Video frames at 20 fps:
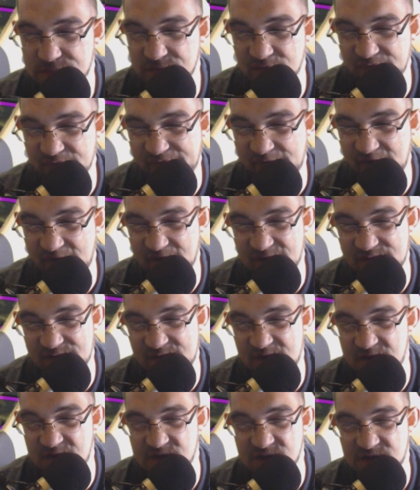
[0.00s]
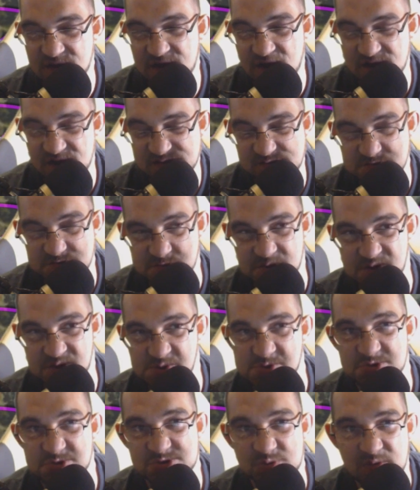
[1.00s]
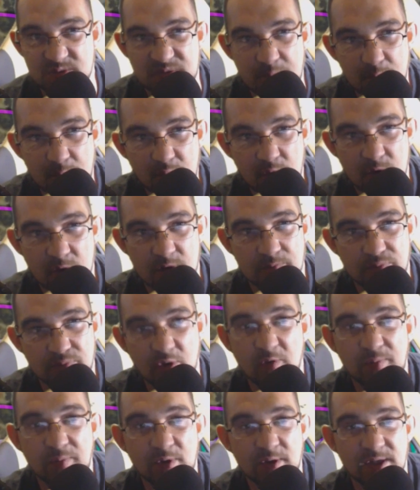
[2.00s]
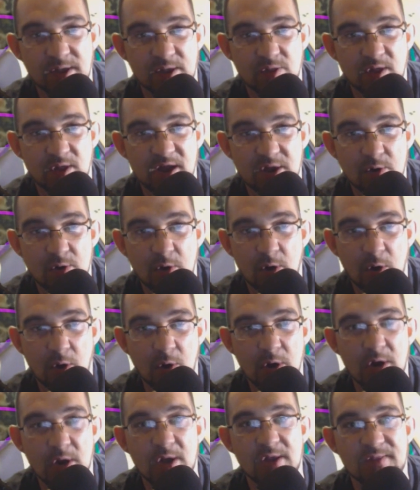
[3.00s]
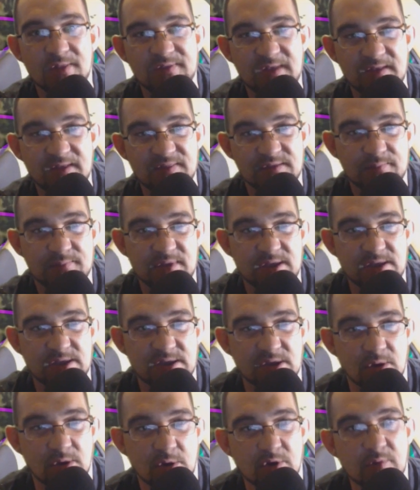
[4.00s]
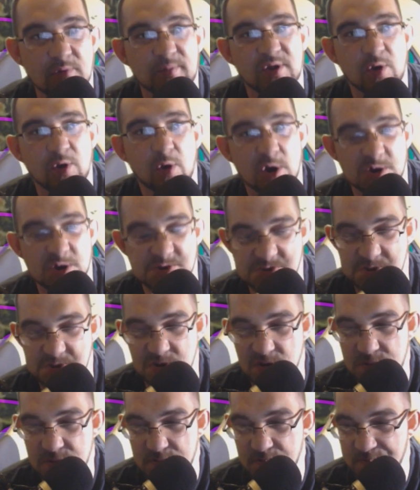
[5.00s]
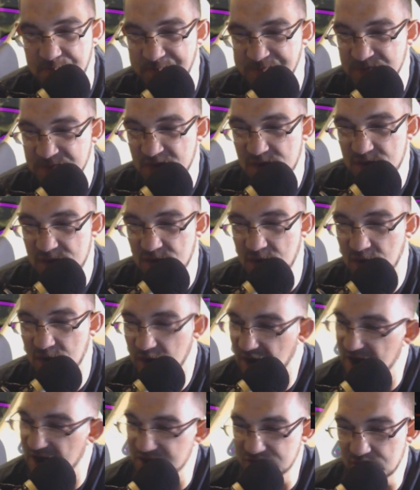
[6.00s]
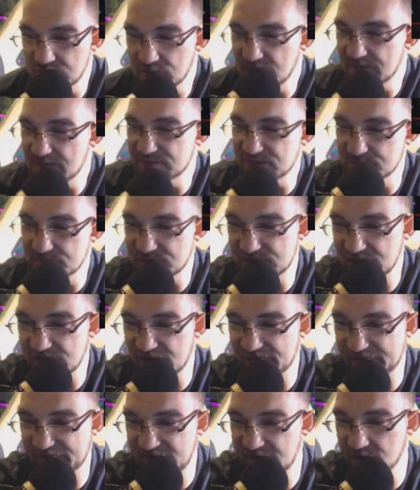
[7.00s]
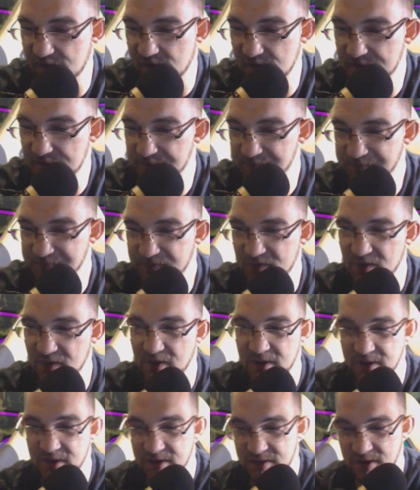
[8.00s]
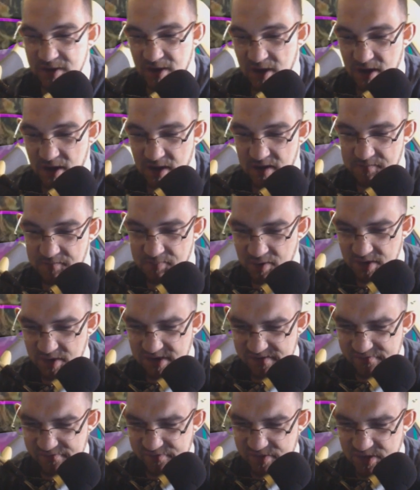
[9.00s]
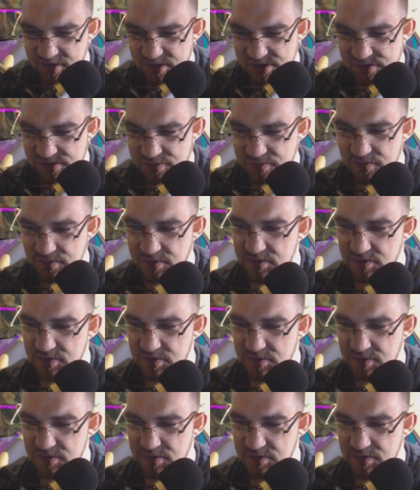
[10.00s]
You'll find that concentrations with more propylene glycol tend to be a little bit harsher. I do have some stuff here, like I believe this